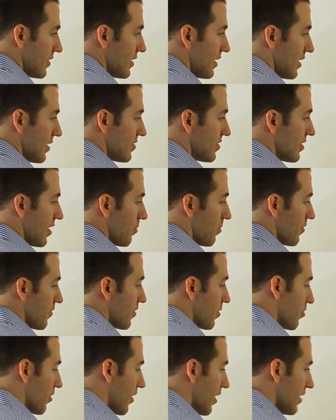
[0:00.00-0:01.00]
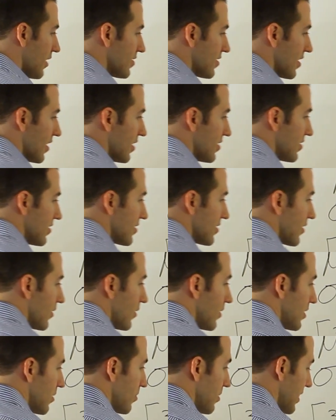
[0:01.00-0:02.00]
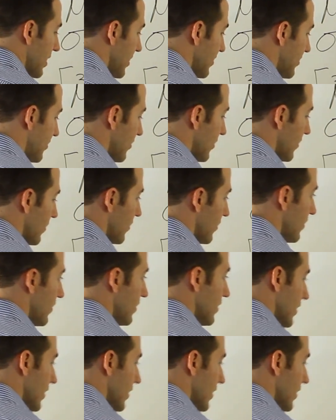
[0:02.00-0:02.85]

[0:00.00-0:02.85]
the next step of the process is going to be to